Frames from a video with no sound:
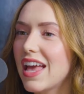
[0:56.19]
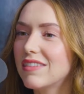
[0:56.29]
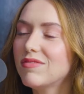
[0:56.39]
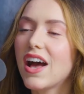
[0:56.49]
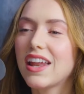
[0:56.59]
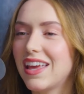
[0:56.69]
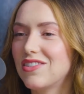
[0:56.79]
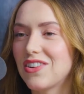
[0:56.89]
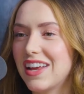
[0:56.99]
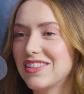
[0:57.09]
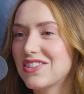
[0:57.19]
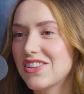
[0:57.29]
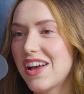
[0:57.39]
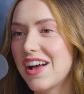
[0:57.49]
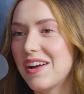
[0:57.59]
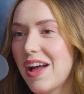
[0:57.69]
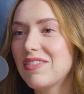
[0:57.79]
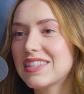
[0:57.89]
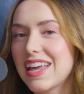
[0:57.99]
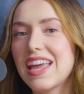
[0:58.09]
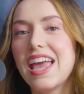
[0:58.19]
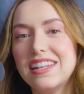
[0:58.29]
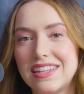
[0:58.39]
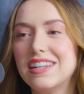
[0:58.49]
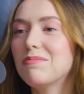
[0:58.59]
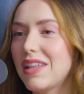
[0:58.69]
Not age range. I would say 18